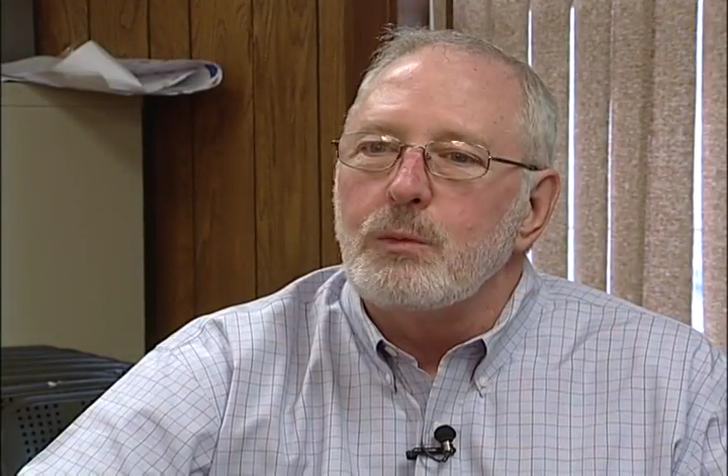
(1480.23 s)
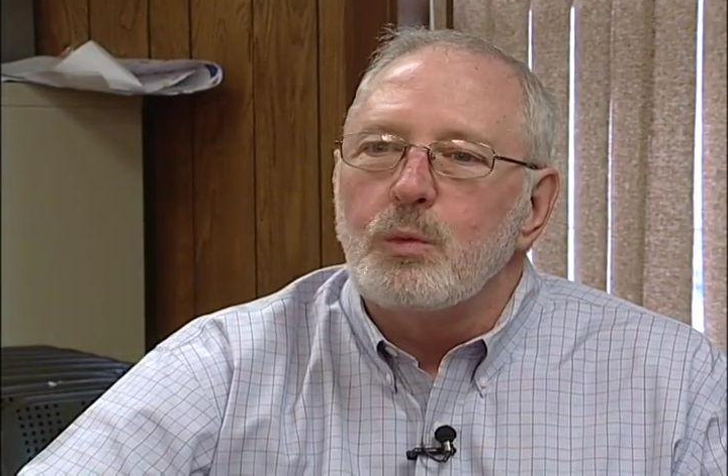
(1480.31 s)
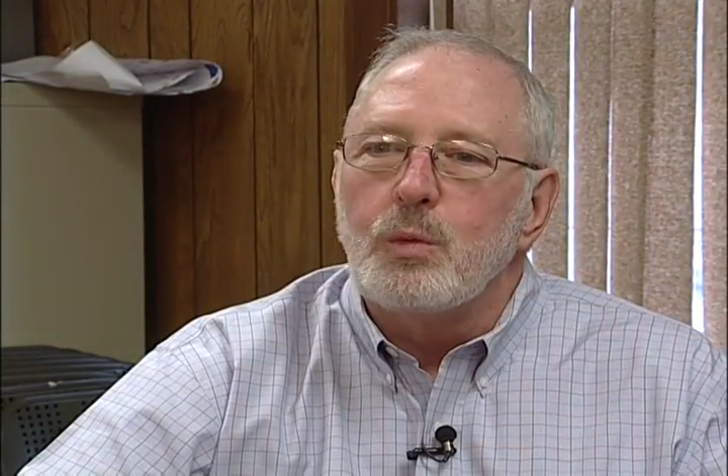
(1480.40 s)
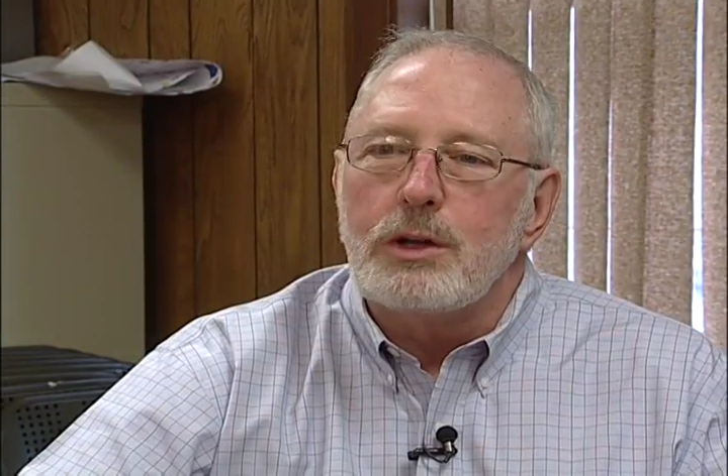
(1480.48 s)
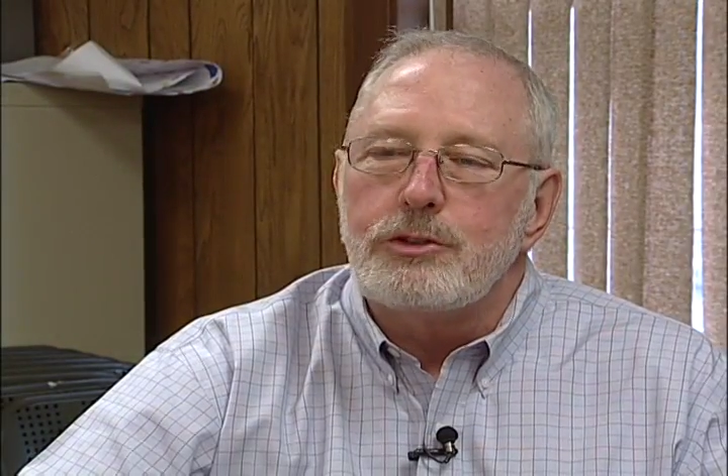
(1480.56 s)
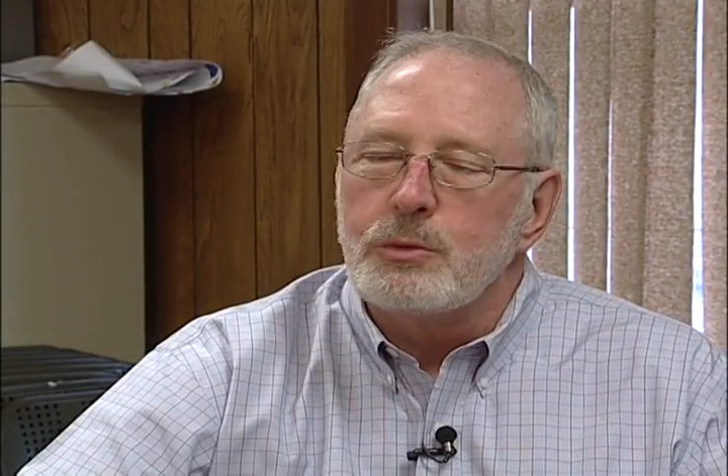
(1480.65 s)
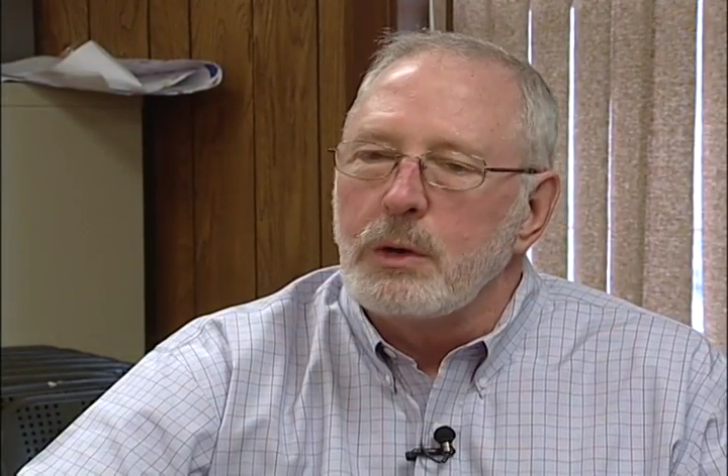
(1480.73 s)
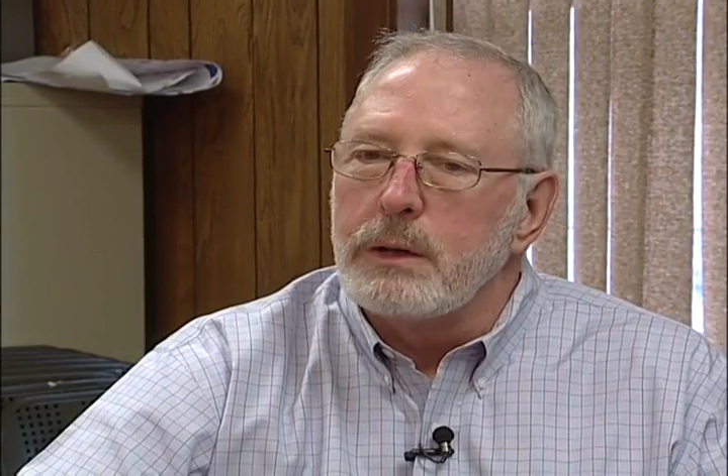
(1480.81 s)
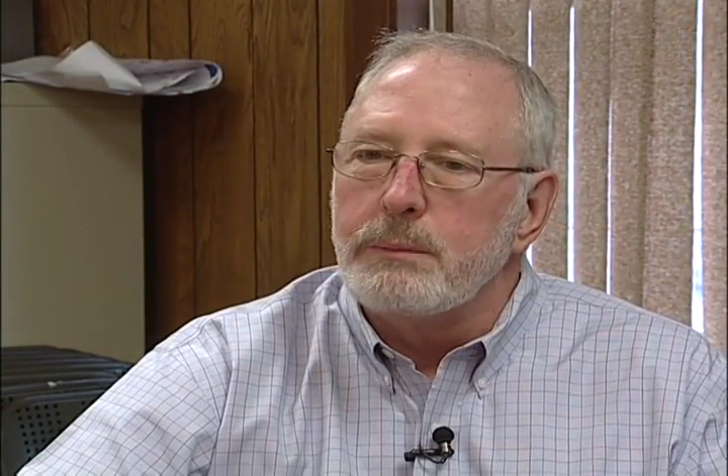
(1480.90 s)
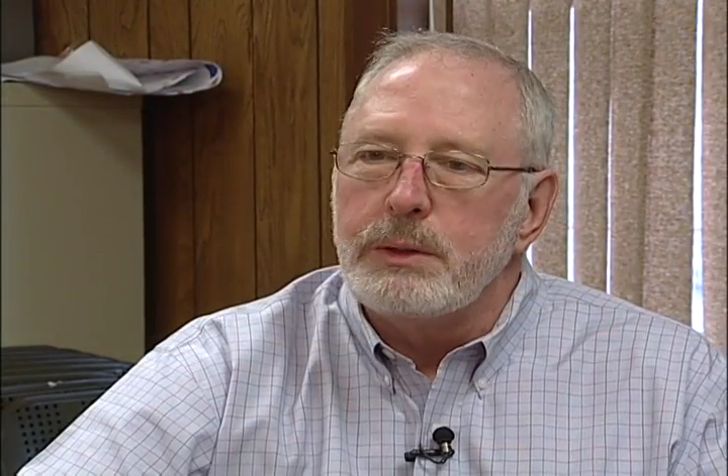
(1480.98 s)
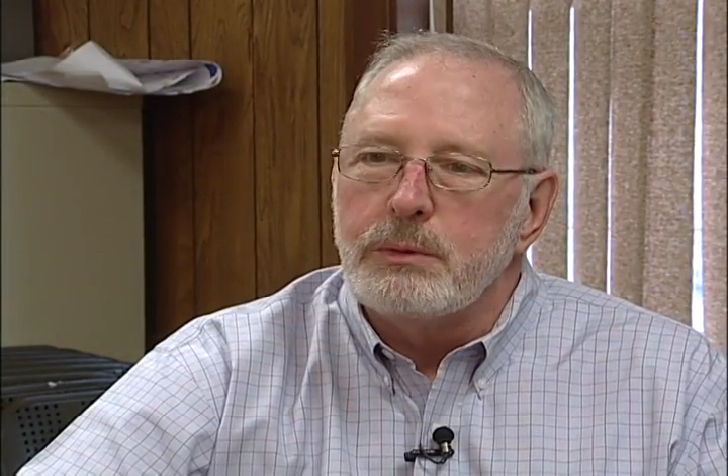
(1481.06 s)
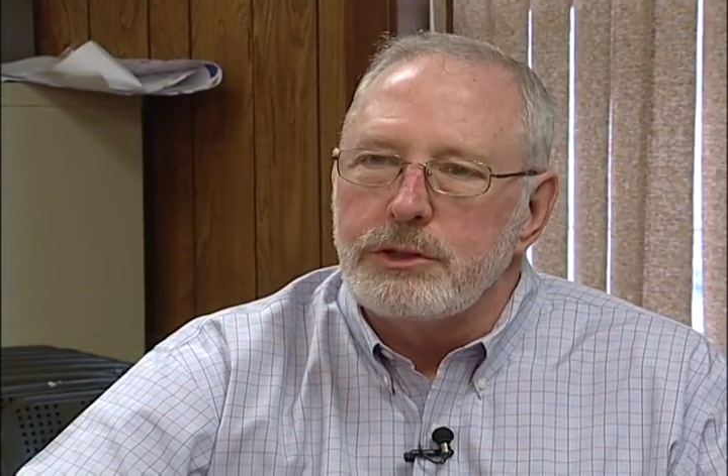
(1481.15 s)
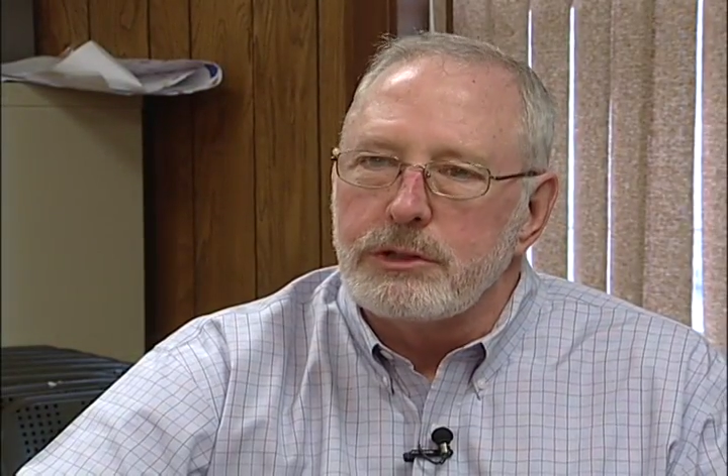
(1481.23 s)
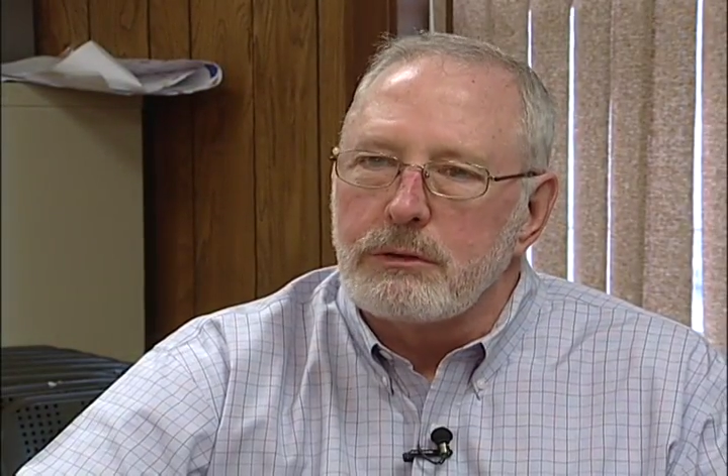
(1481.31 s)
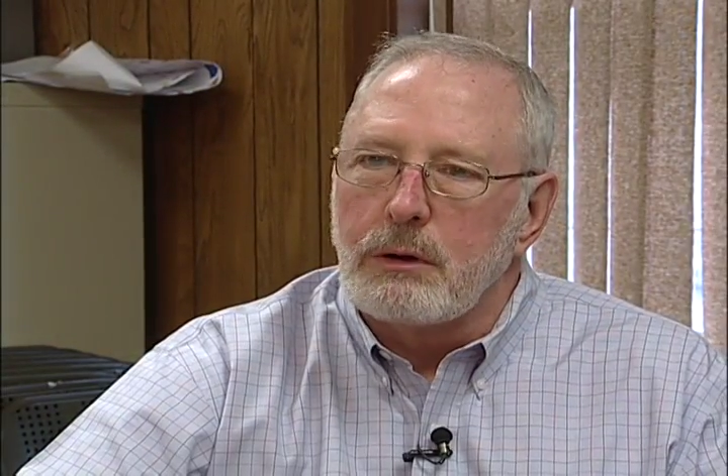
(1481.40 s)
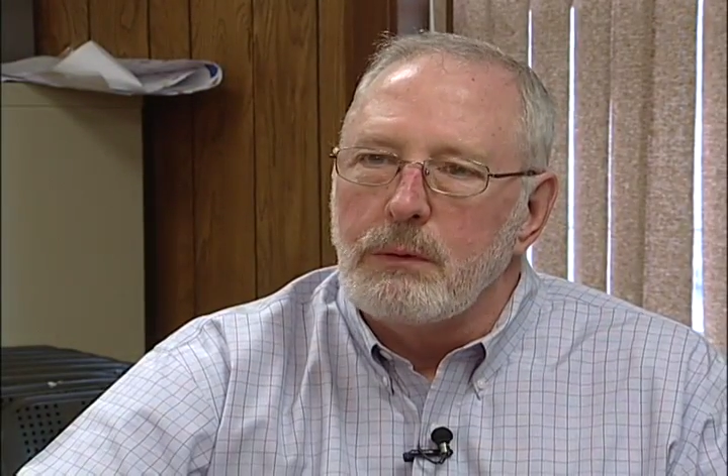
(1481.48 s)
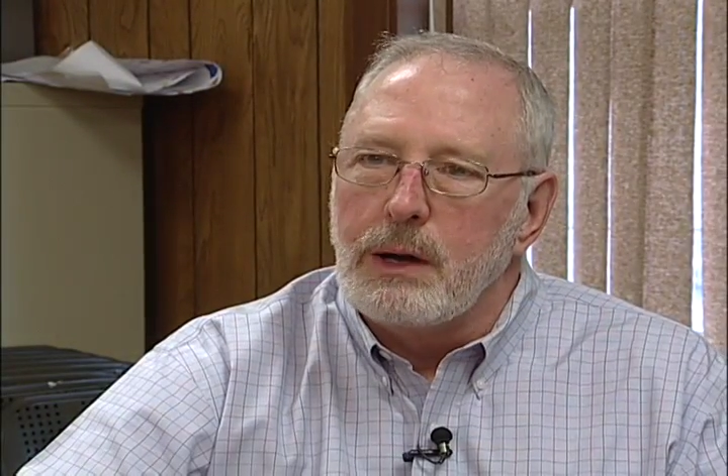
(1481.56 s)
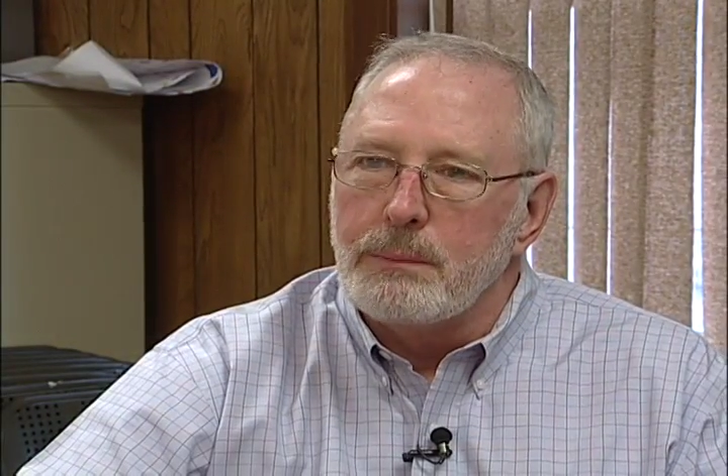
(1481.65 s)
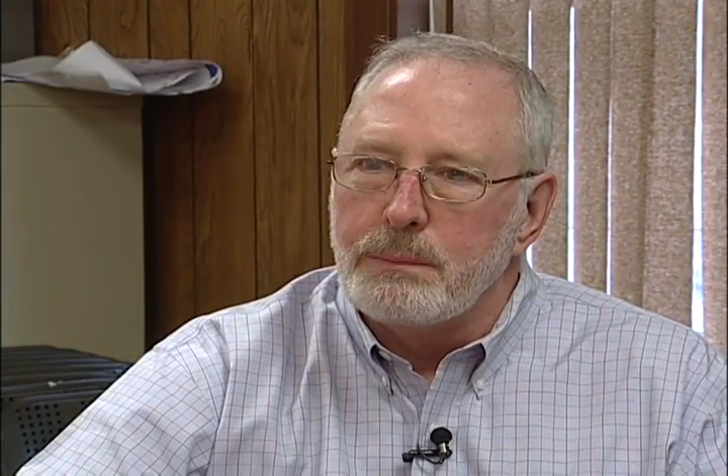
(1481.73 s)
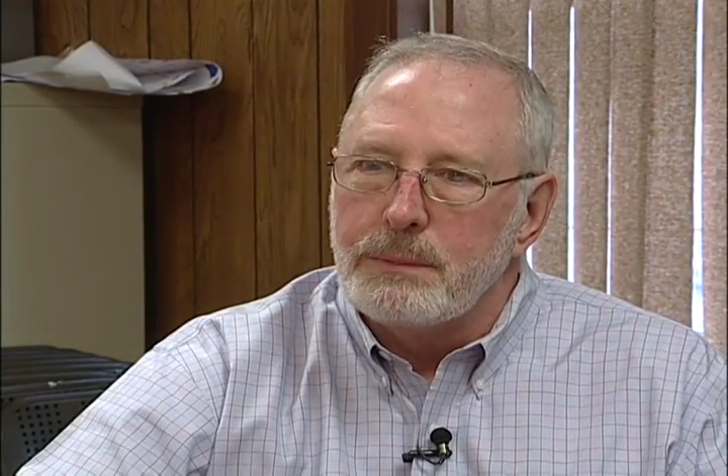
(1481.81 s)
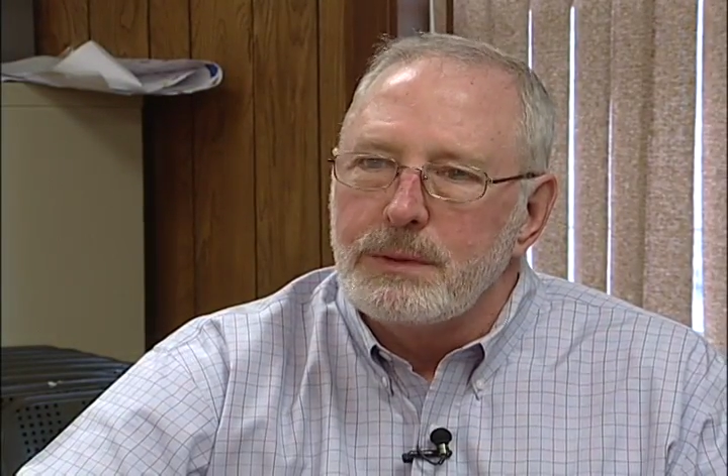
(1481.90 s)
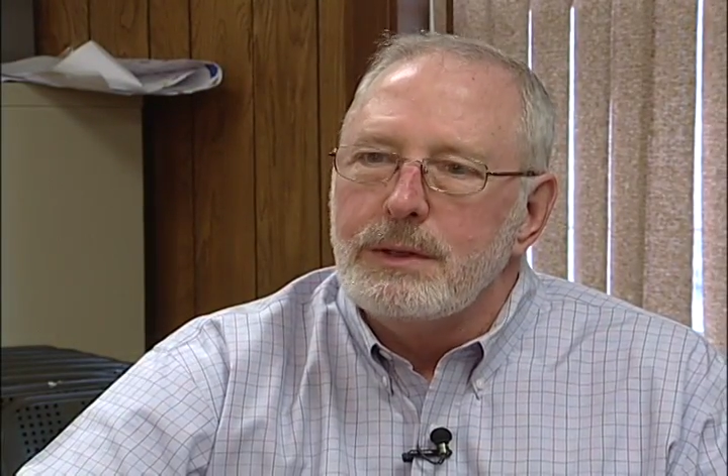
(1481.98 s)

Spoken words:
what you want to be when you grow up.